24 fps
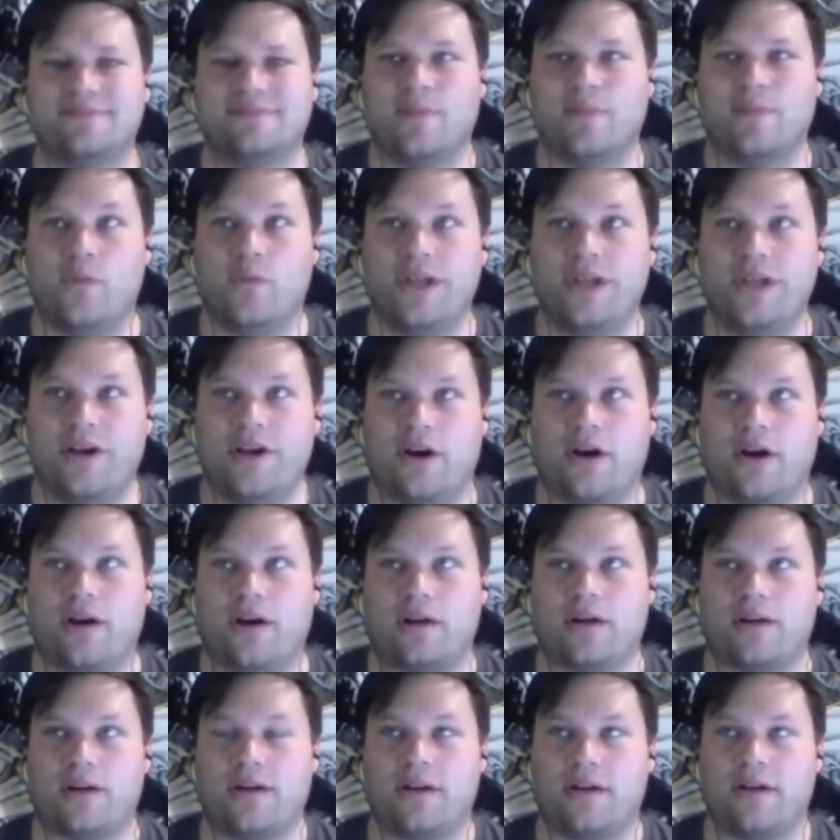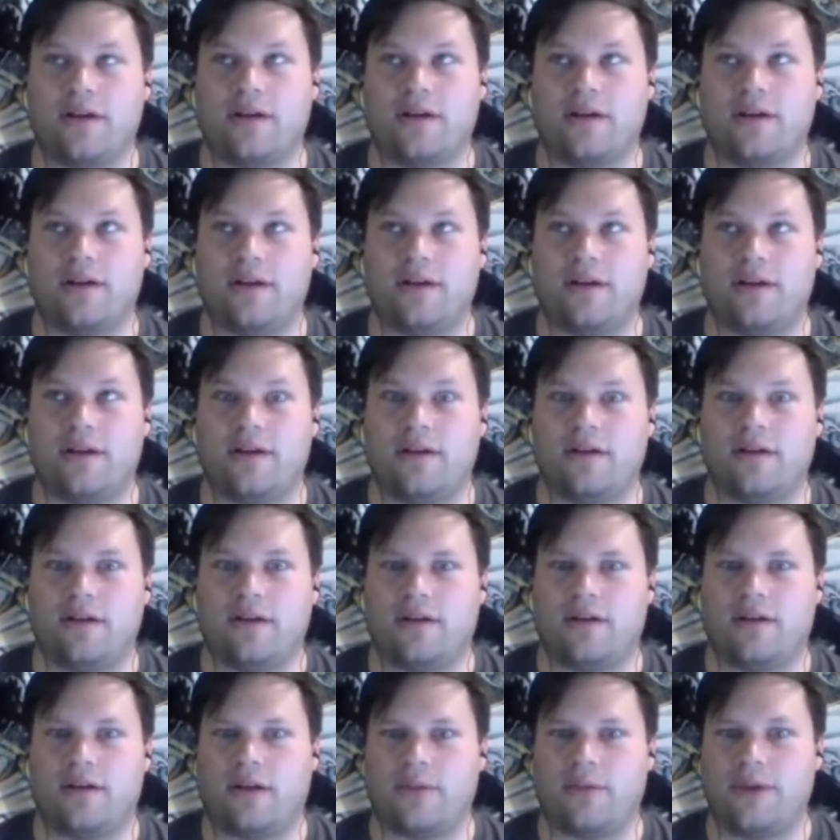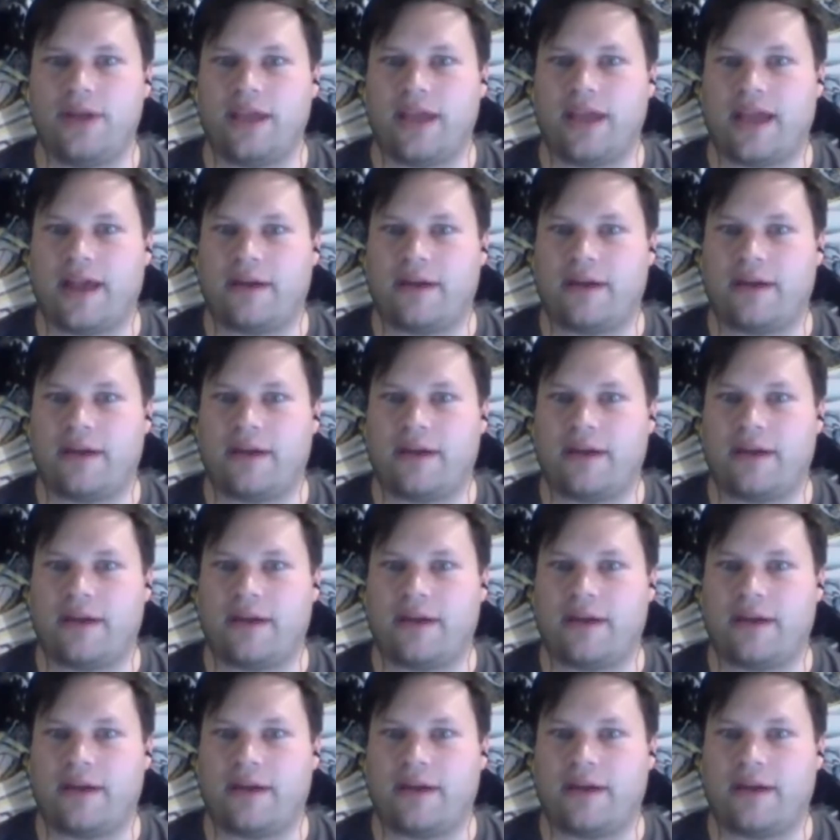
we are we